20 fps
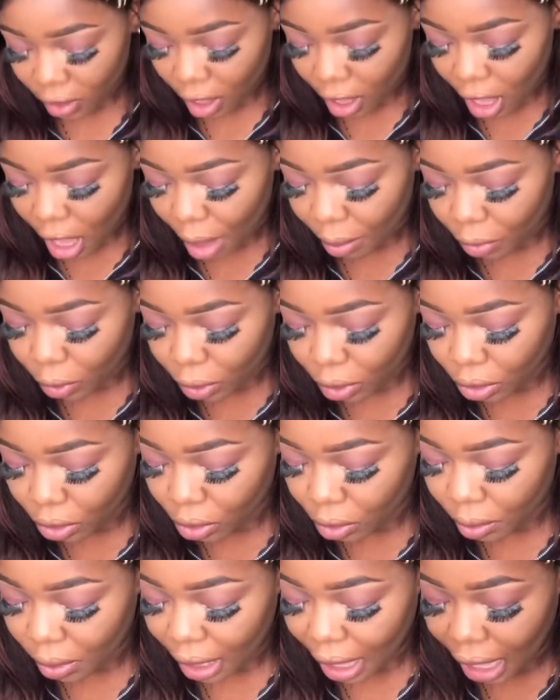i'm going to
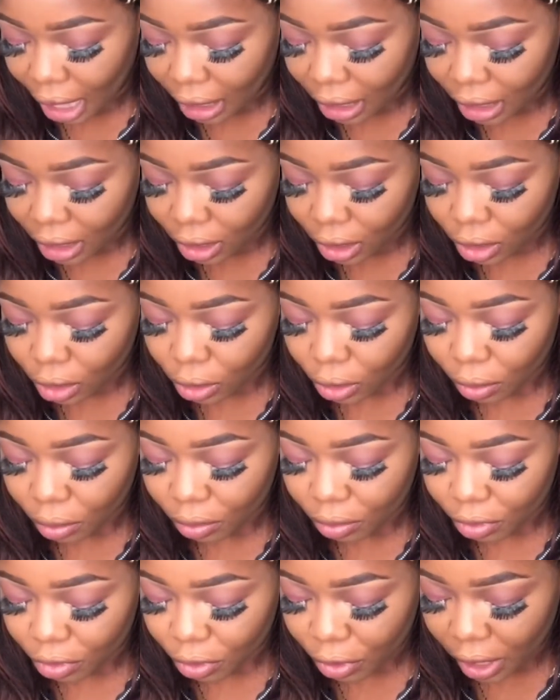be adding some
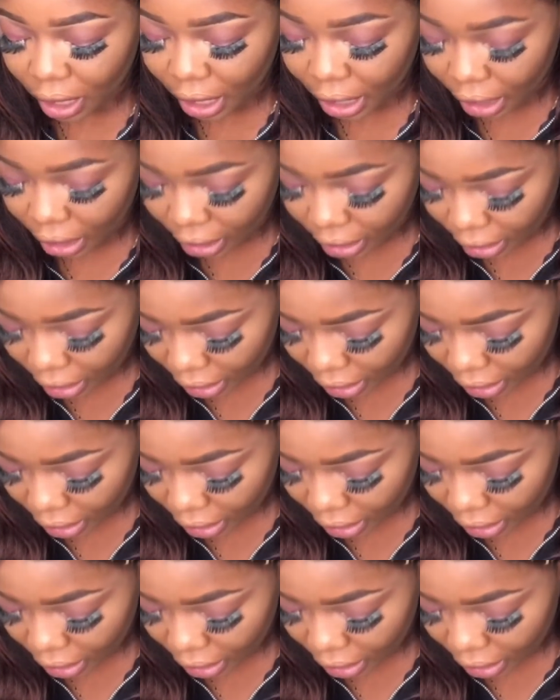red